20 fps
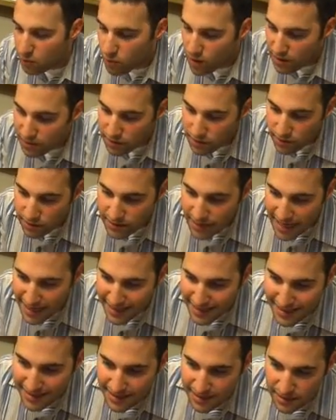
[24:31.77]
Whether
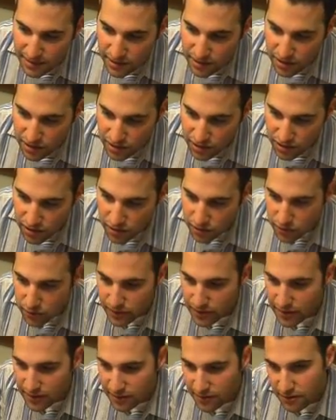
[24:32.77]
that's to start
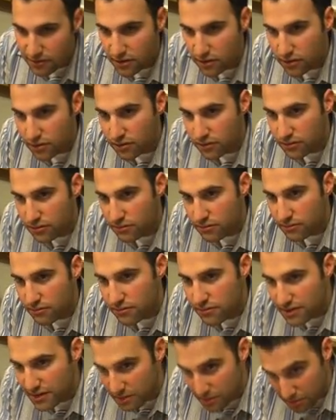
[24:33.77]
doing
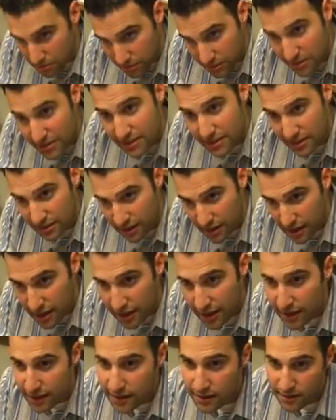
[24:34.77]
C++
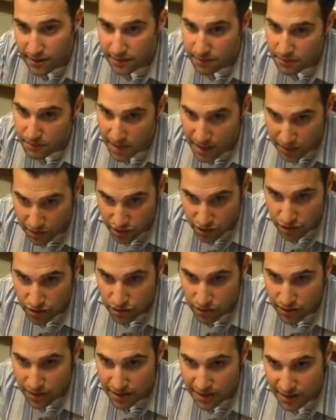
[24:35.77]
CLI managed
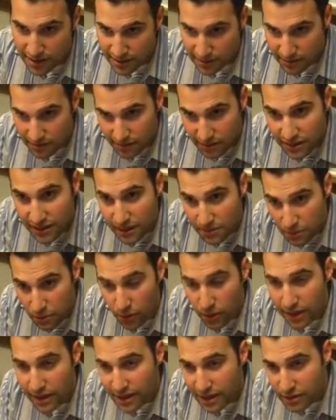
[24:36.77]
code and then keep
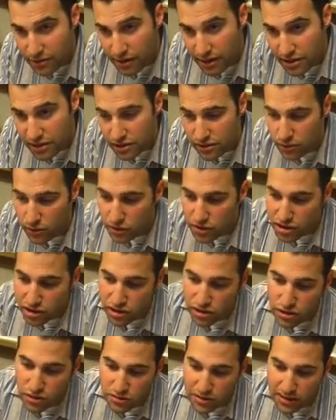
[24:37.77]
going in that direction, or
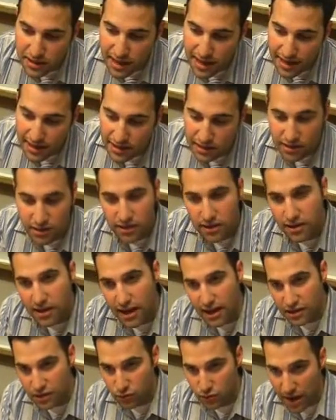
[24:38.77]
just using that
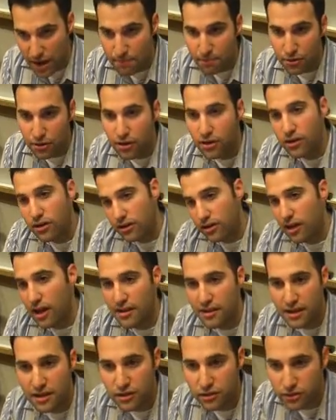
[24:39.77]
as a wrapper
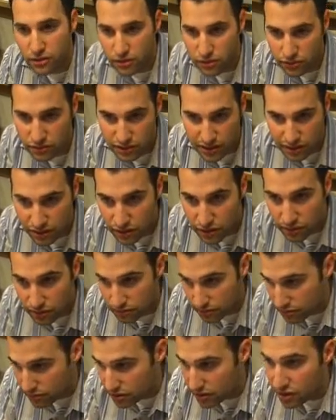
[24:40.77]
and then using
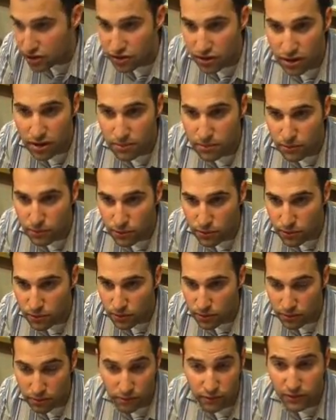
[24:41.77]
C# or
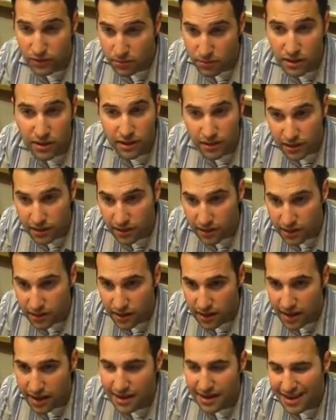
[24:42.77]
VB
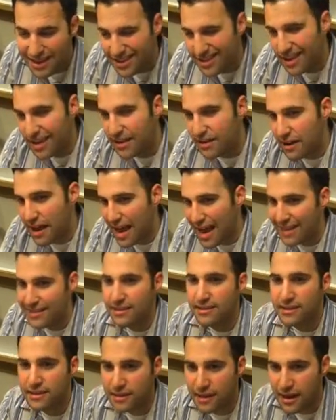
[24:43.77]
and
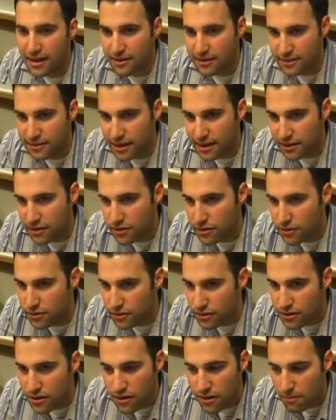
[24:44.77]
accessing that code.
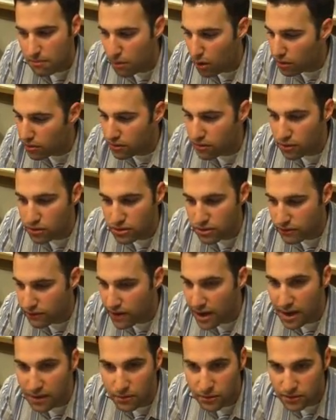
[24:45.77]
Both of those are
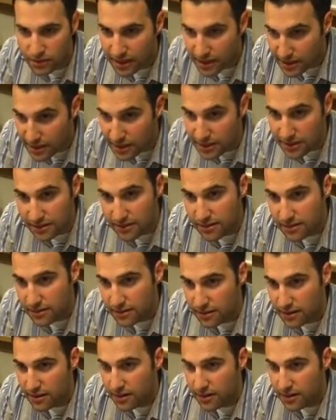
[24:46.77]
viable techniques.